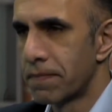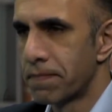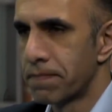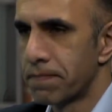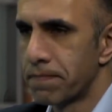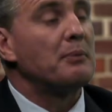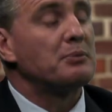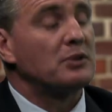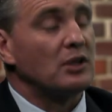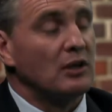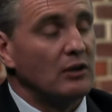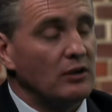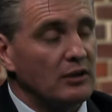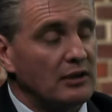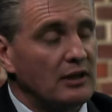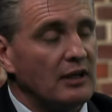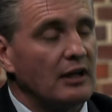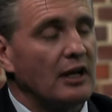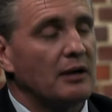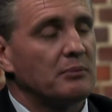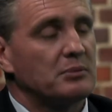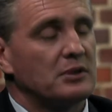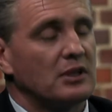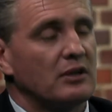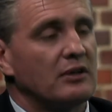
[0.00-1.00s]
Absolutely,
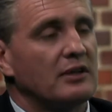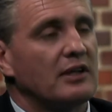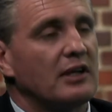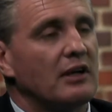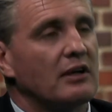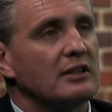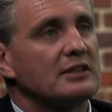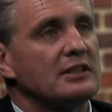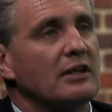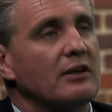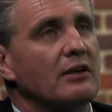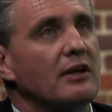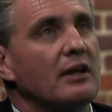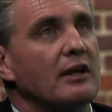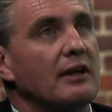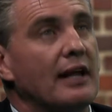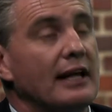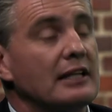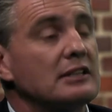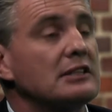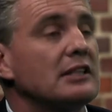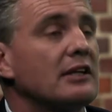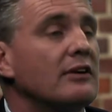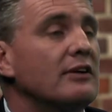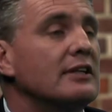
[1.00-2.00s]
absolutely. Yeah. So
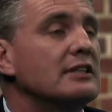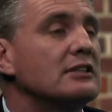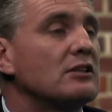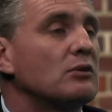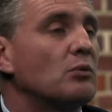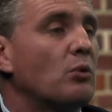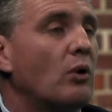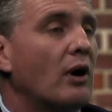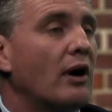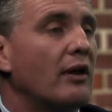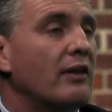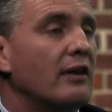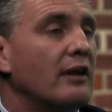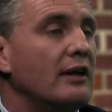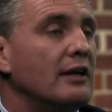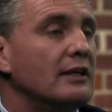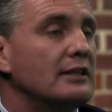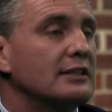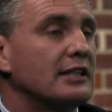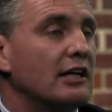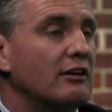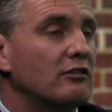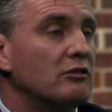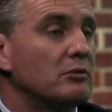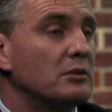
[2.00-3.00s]
that's the reason why these
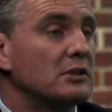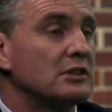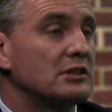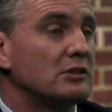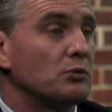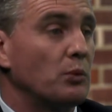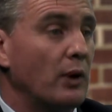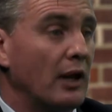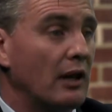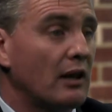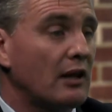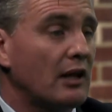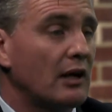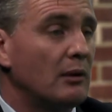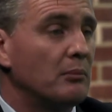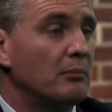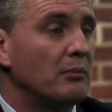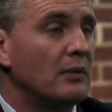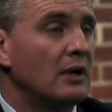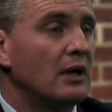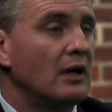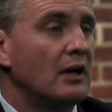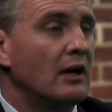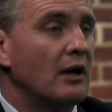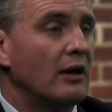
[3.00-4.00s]
governments welcome
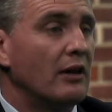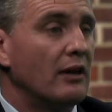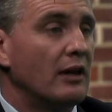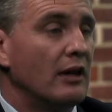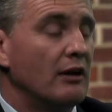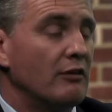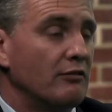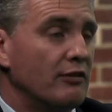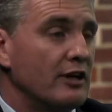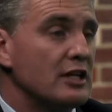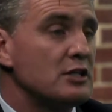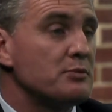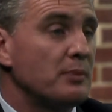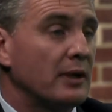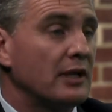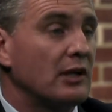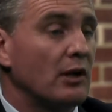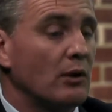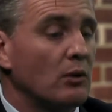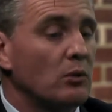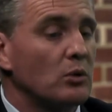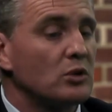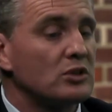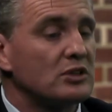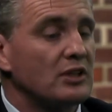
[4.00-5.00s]
the investment
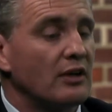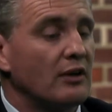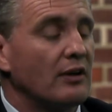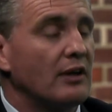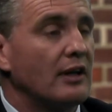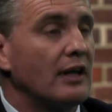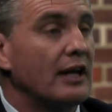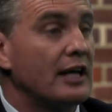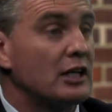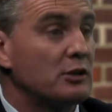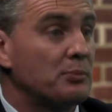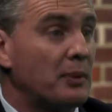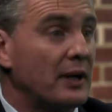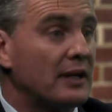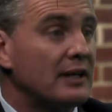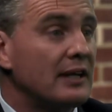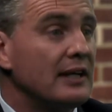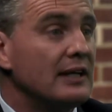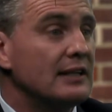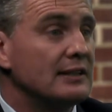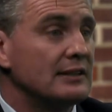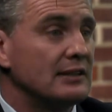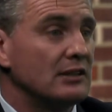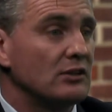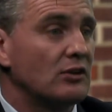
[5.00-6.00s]
and also the
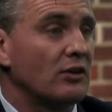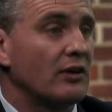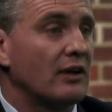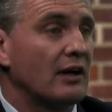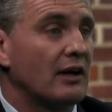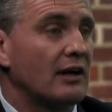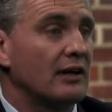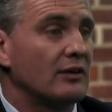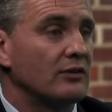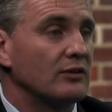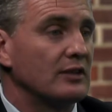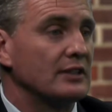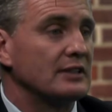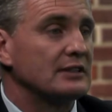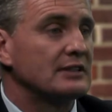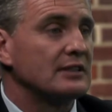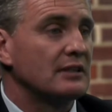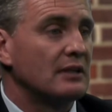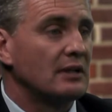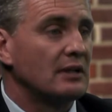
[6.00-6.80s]
expertise into the countries.